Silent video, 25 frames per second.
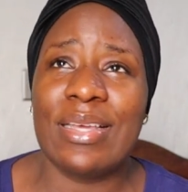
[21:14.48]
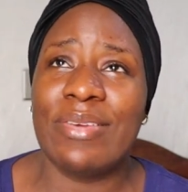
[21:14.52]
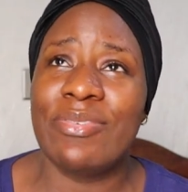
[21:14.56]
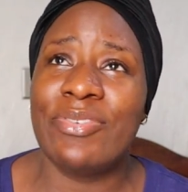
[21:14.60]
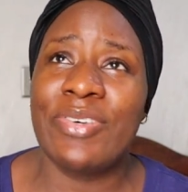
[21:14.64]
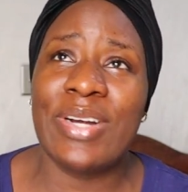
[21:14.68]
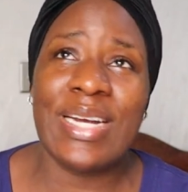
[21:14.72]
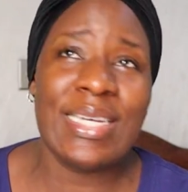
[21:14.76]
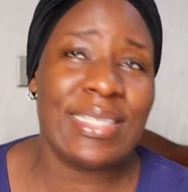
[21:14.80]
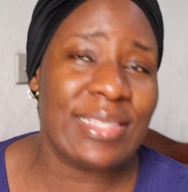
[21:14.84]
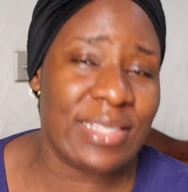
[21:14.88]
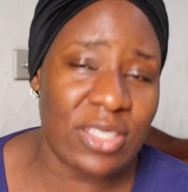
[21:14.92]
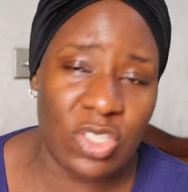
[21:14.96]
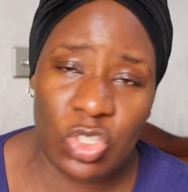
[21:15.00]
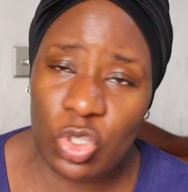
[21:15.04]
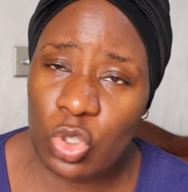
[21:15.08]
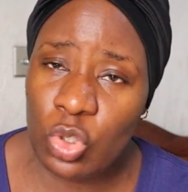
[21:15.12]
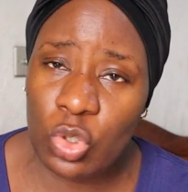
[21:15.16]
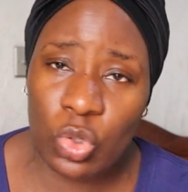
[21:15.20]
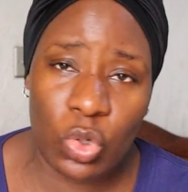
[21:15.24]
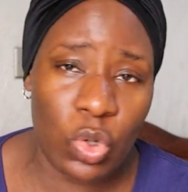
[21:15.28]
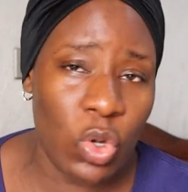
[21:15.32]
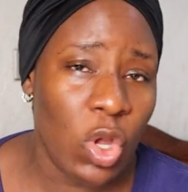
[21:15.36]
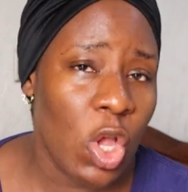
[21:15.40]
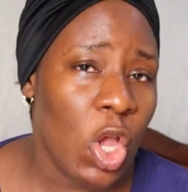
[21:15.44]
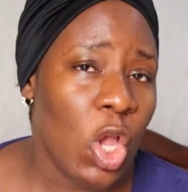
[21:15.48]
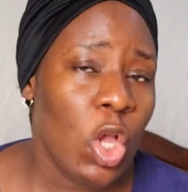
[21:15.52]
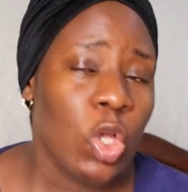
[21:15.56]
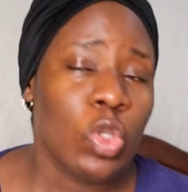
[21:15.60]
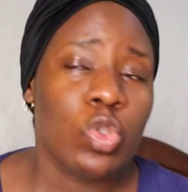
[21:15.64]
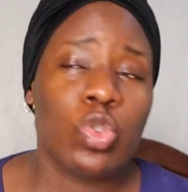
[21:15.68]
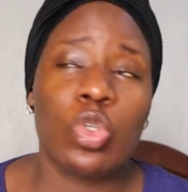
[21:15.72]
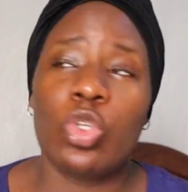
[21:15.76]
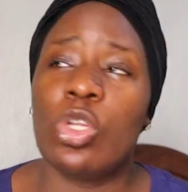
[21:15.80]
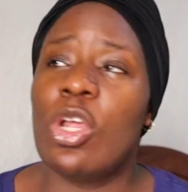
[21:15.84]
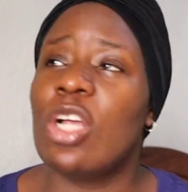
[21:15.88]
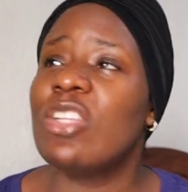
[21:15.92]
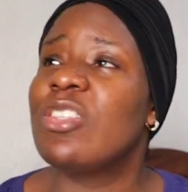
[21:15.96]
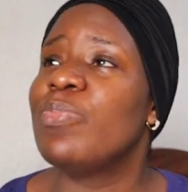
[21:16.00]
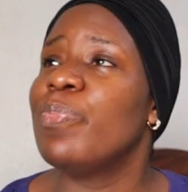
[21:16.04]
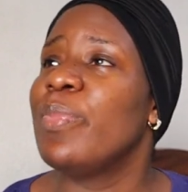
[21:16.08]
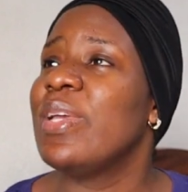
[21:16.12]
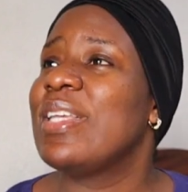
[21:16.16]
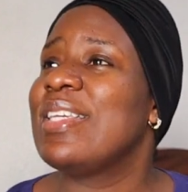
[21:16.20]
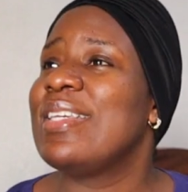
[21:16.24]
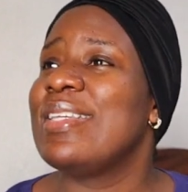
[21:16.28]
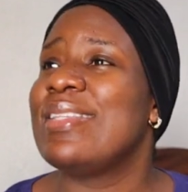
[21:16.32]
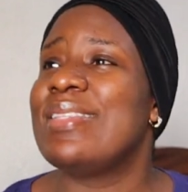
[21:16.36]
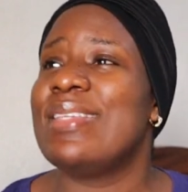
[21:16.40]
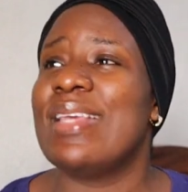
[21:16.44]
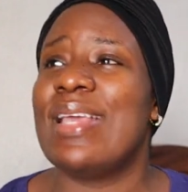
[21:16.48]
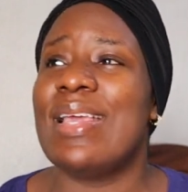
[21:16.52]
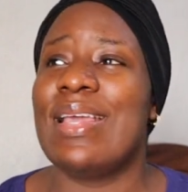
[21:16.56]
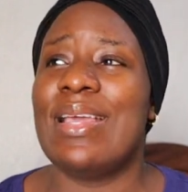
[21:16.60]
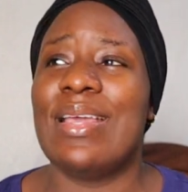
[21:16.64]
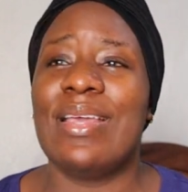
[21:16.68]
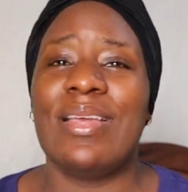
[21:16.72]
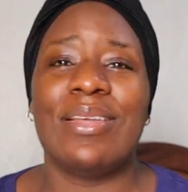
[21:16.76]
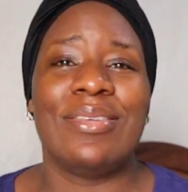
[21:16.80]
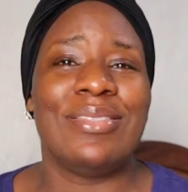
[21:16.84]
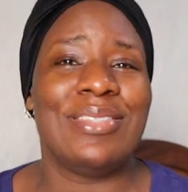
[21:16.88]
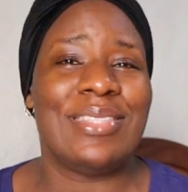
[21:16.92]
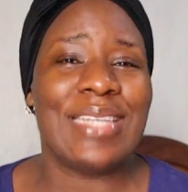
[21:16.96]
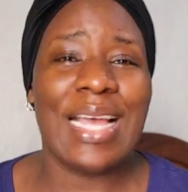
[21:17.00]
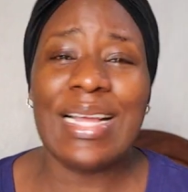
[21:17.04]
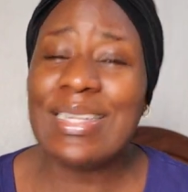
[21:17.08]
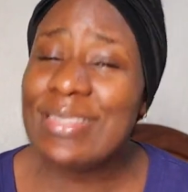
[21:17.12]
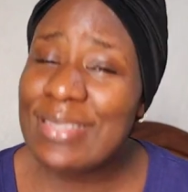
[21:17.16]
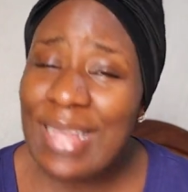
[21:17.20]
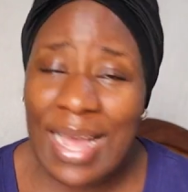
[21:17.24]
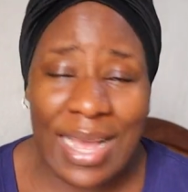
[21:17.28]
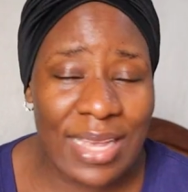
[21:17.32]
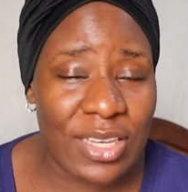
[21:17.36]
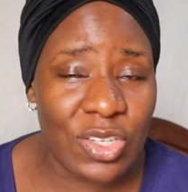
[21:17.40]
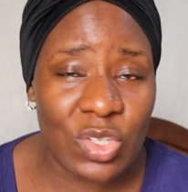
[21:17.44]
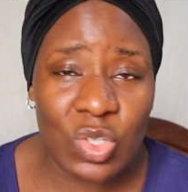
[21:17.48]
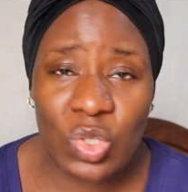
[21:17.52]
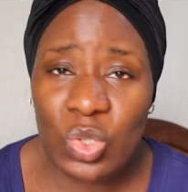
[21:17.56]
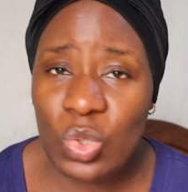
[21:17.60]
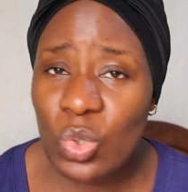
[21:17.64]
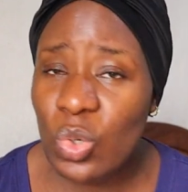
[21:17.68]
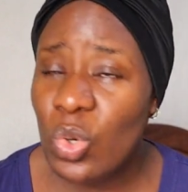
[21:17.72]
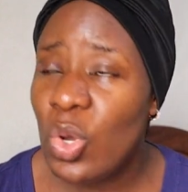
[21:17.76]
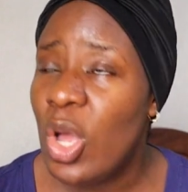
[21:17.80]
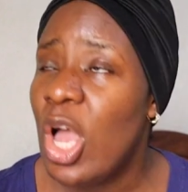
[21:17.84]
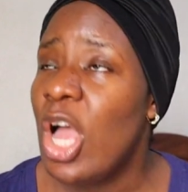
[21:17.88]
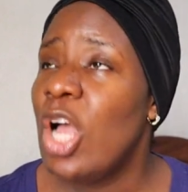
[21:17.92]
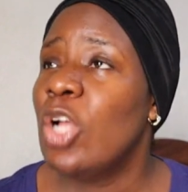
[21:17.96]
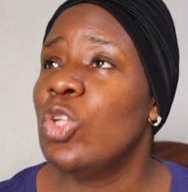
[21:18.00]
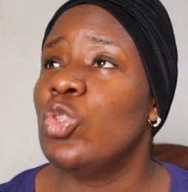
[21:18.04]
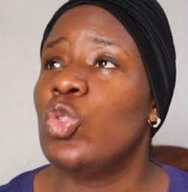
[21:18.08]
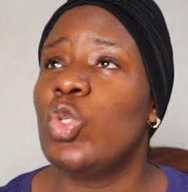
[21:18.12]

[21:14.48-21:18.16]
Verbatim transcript: race issue. Do not make it a gender issue.